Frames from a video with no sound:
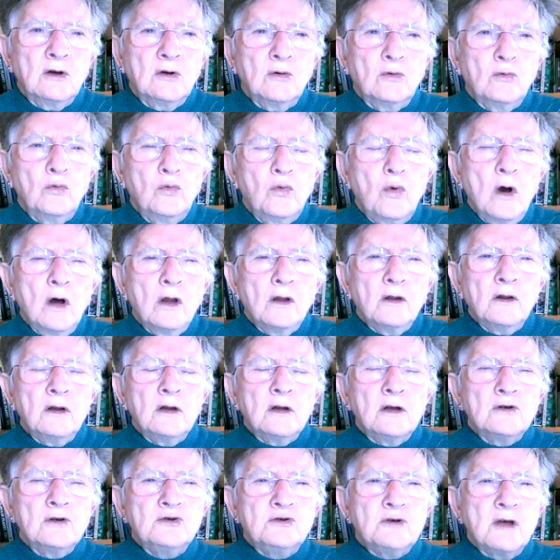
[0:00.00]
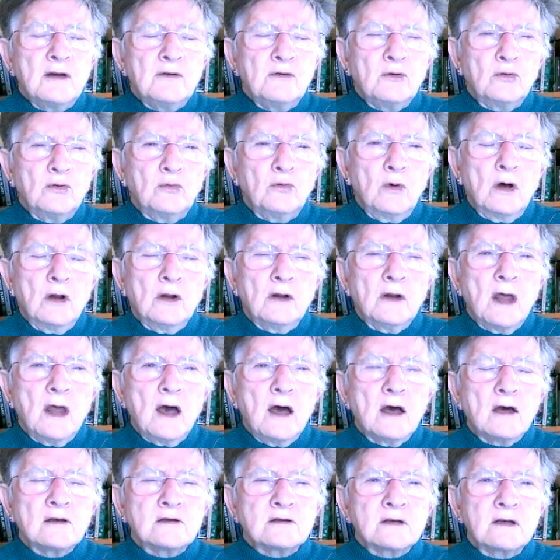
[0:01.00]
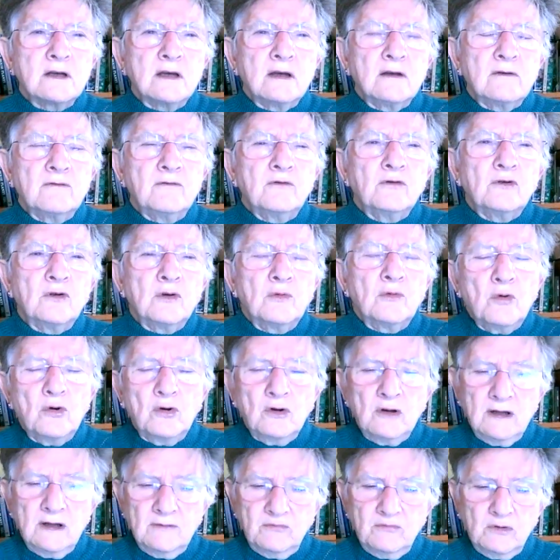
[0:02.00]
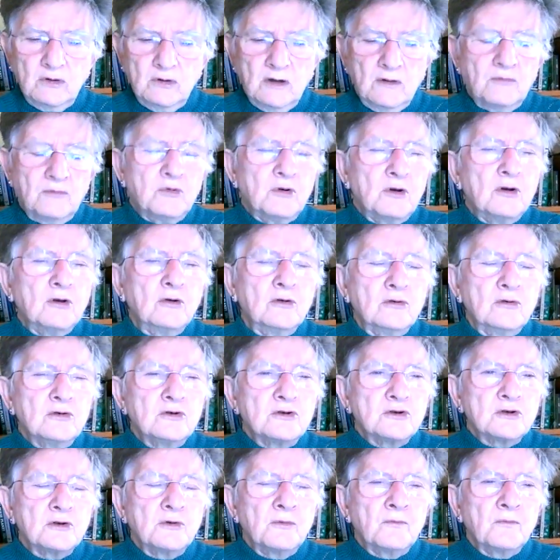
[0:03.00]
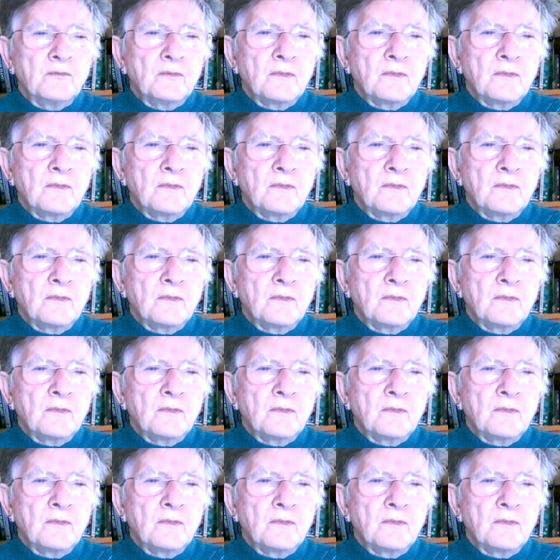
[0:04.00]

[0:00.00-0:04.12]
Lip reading: One, a general one, asking for a more liberal approach.